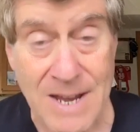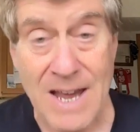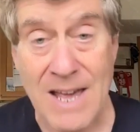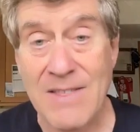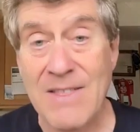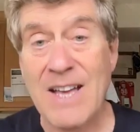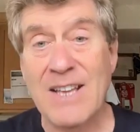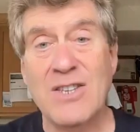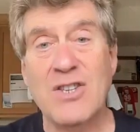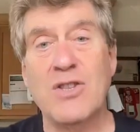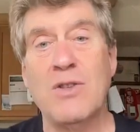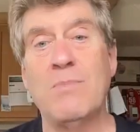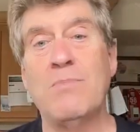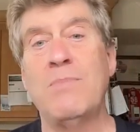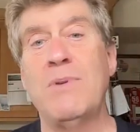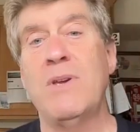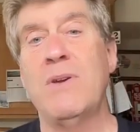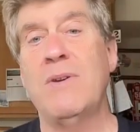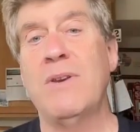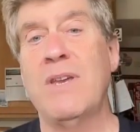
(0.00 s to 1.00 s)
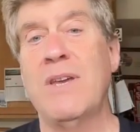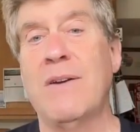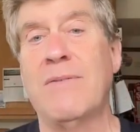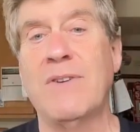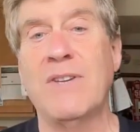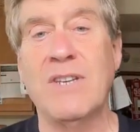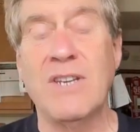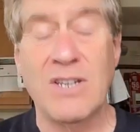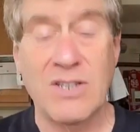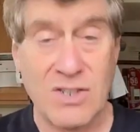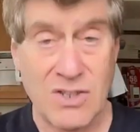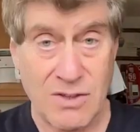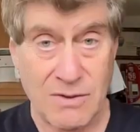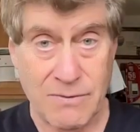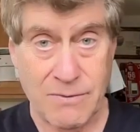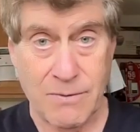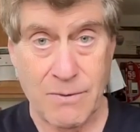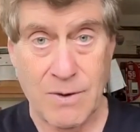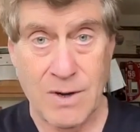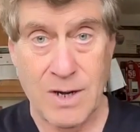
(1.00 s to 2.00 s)
And that's the beauty of it. It's the
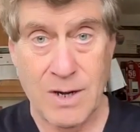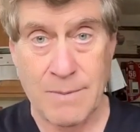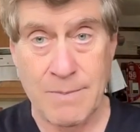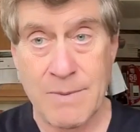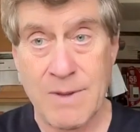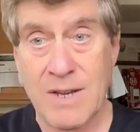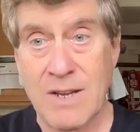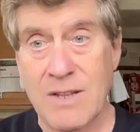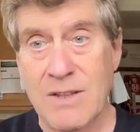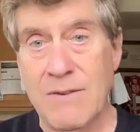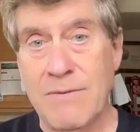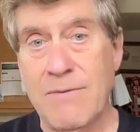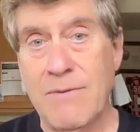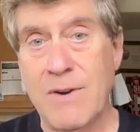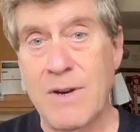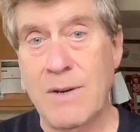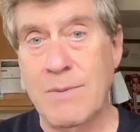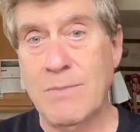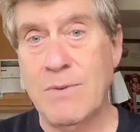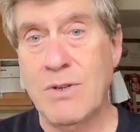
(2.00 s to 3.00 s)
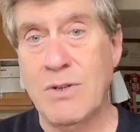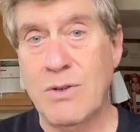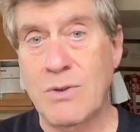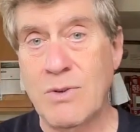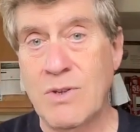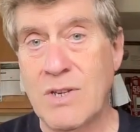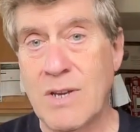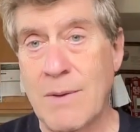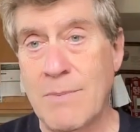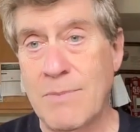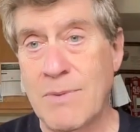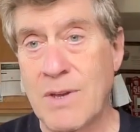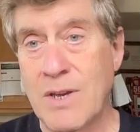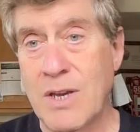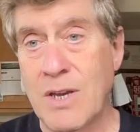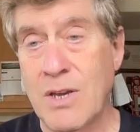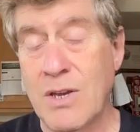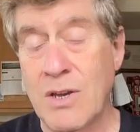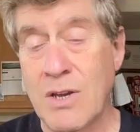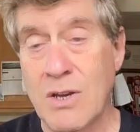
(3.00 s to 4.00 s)
freedom, the freedom to do
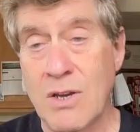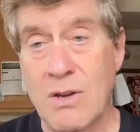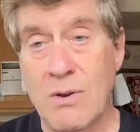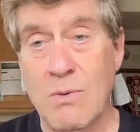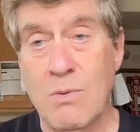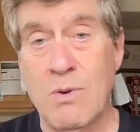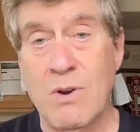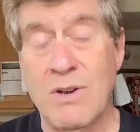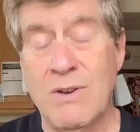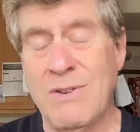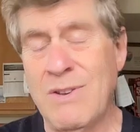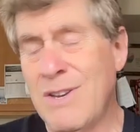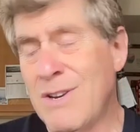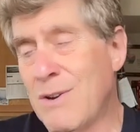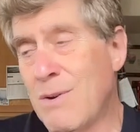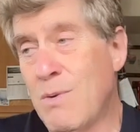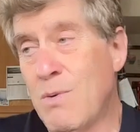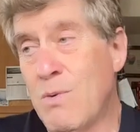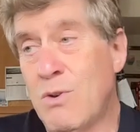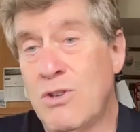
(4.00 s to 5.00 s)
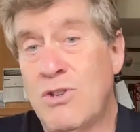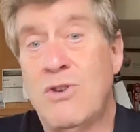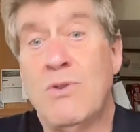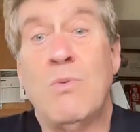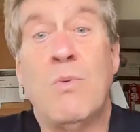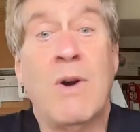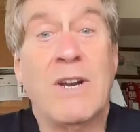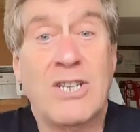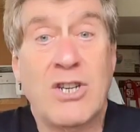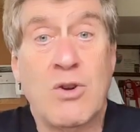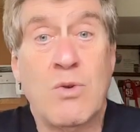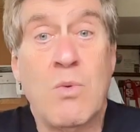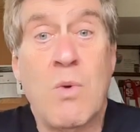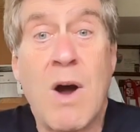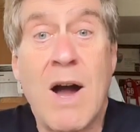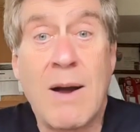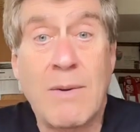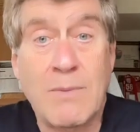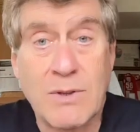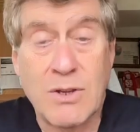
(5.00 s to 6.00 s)
something, you know, do what you
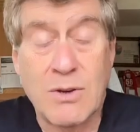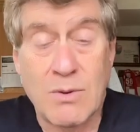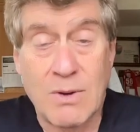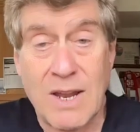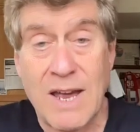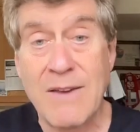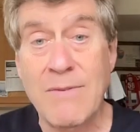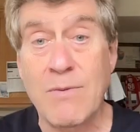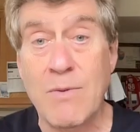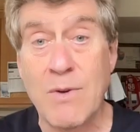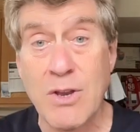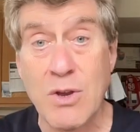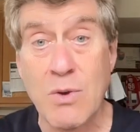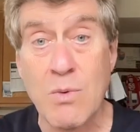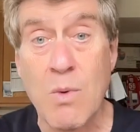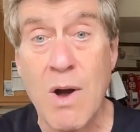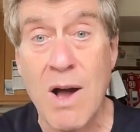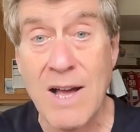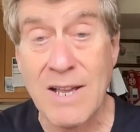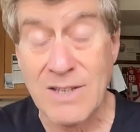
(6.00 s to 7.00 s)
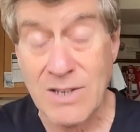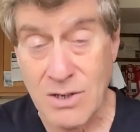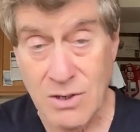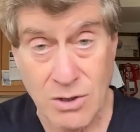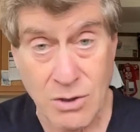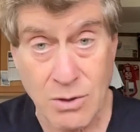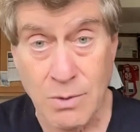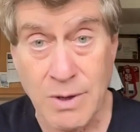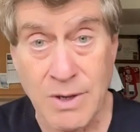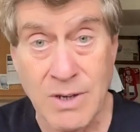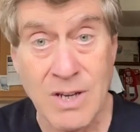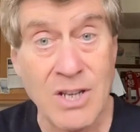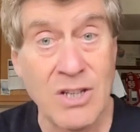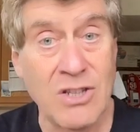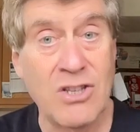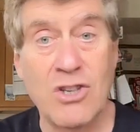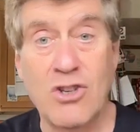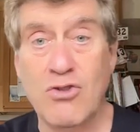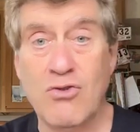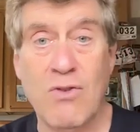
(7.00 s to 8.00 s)
want with your life when you want to do it,
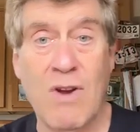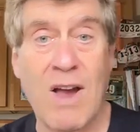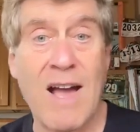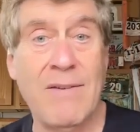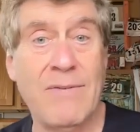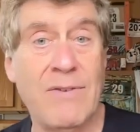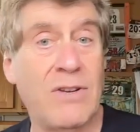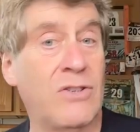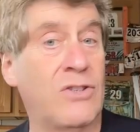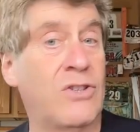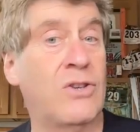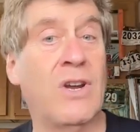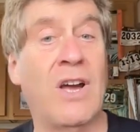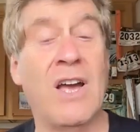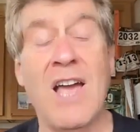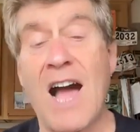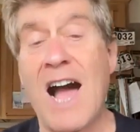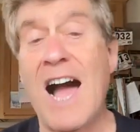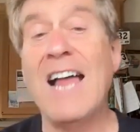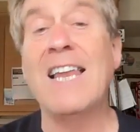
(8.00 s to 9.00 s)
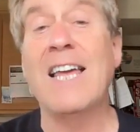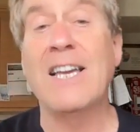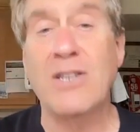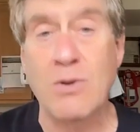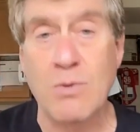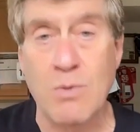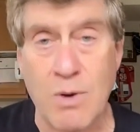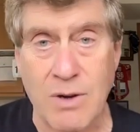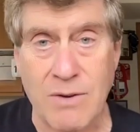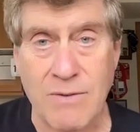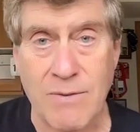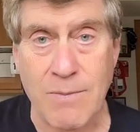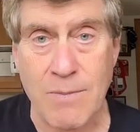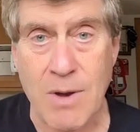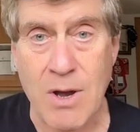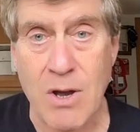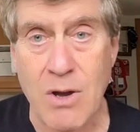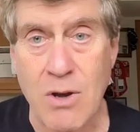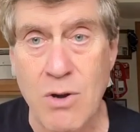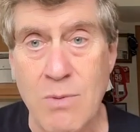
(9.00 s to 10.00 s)
to travel, to, I like to work
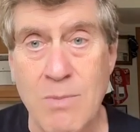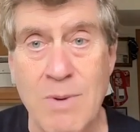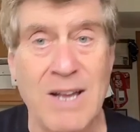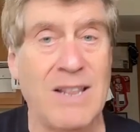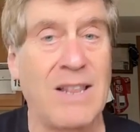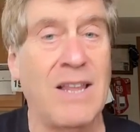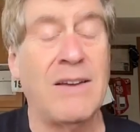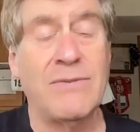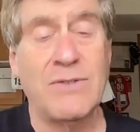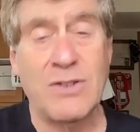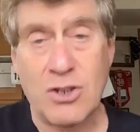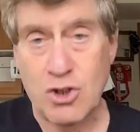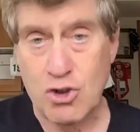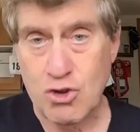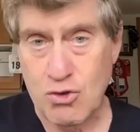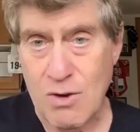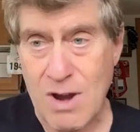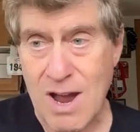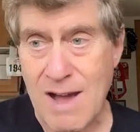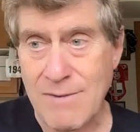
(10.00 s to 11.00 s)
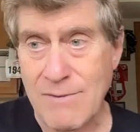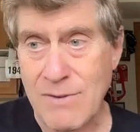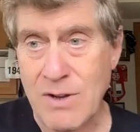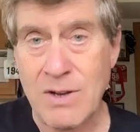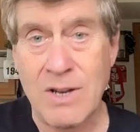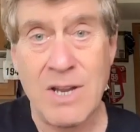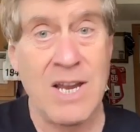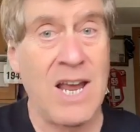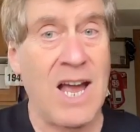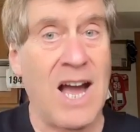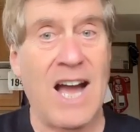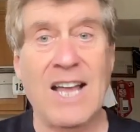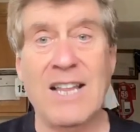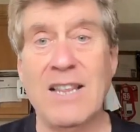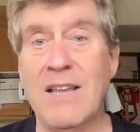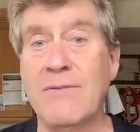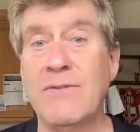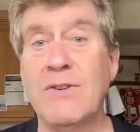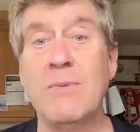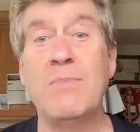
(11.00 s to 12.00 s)
from home. I love to travel. I
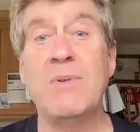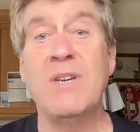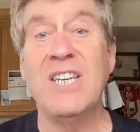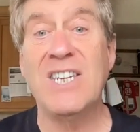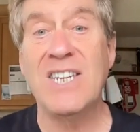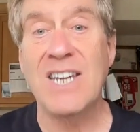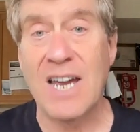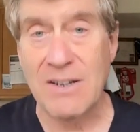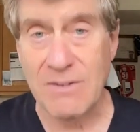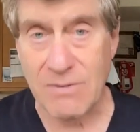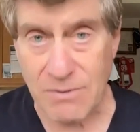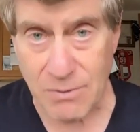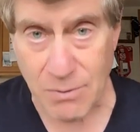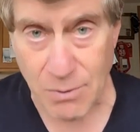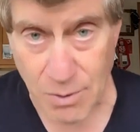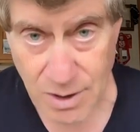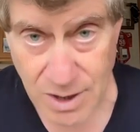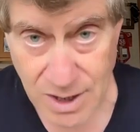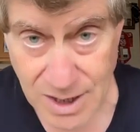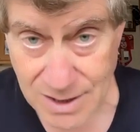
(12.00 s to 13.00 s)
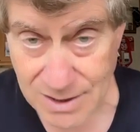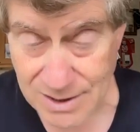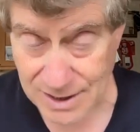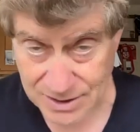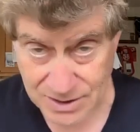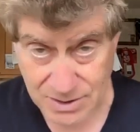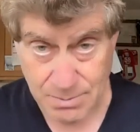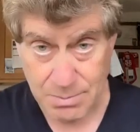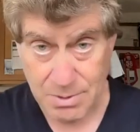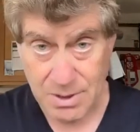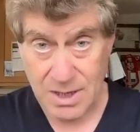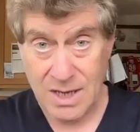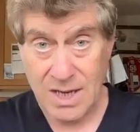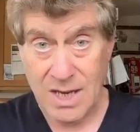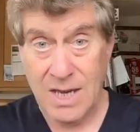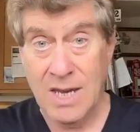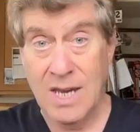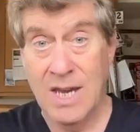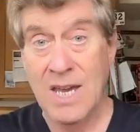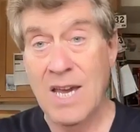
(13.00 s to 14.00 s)
love to be debt free. That's a
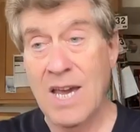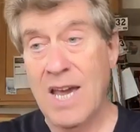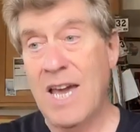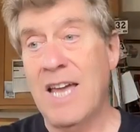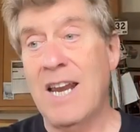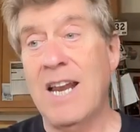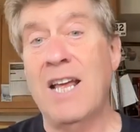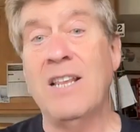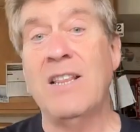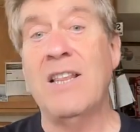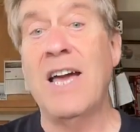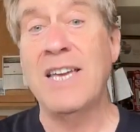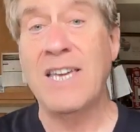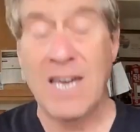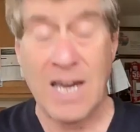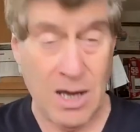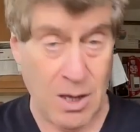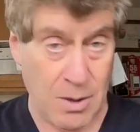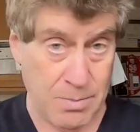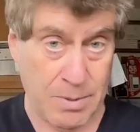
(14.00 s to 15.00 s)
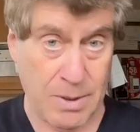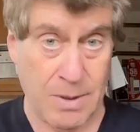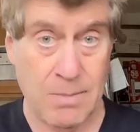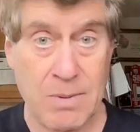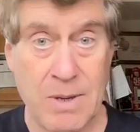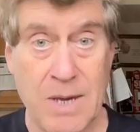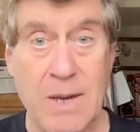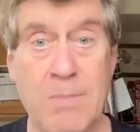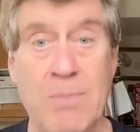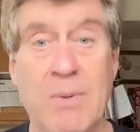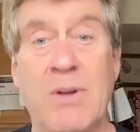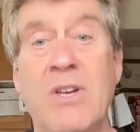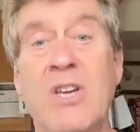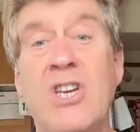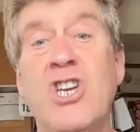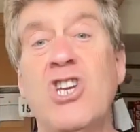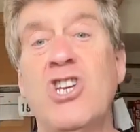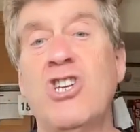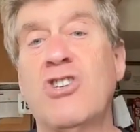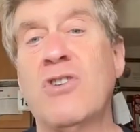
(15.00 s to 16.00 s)
biggie. And I like helping people.
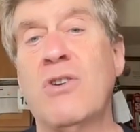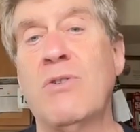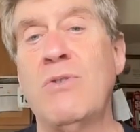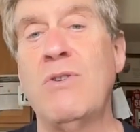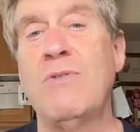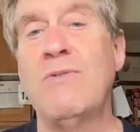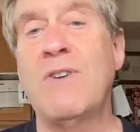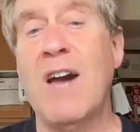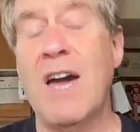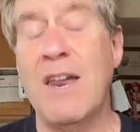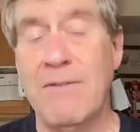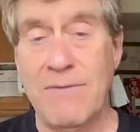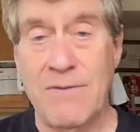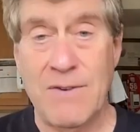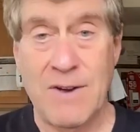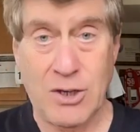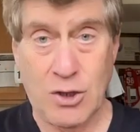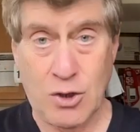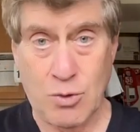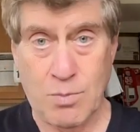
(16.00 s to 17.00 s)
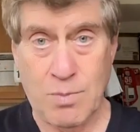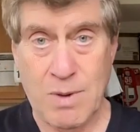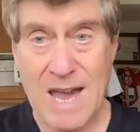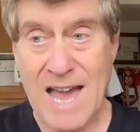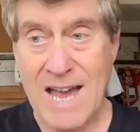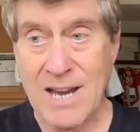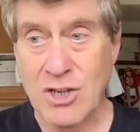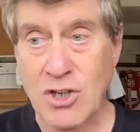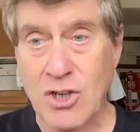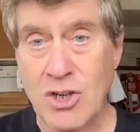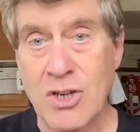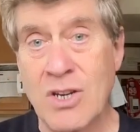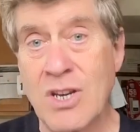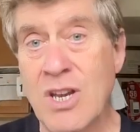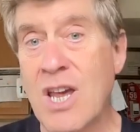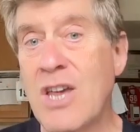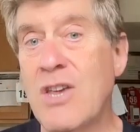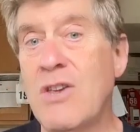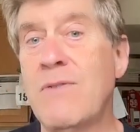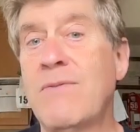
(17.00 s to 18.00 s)
So you've got to find your passion.
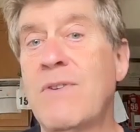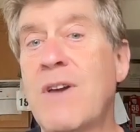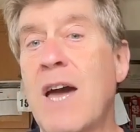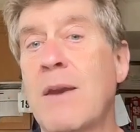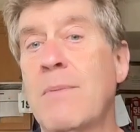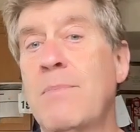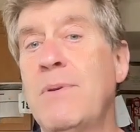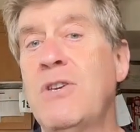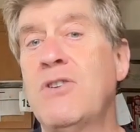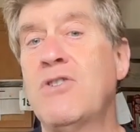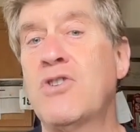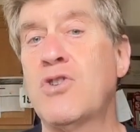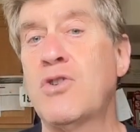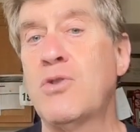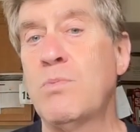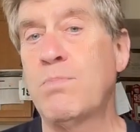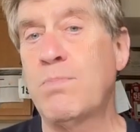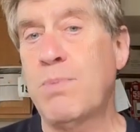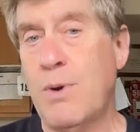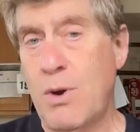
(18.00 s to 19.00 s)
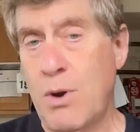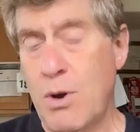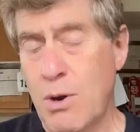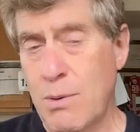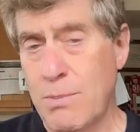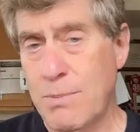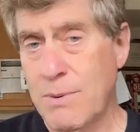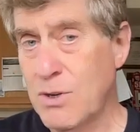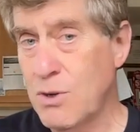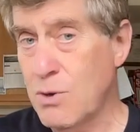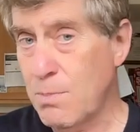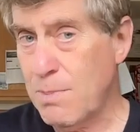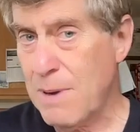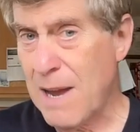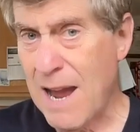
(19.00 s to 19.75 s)
You've got to be superb in your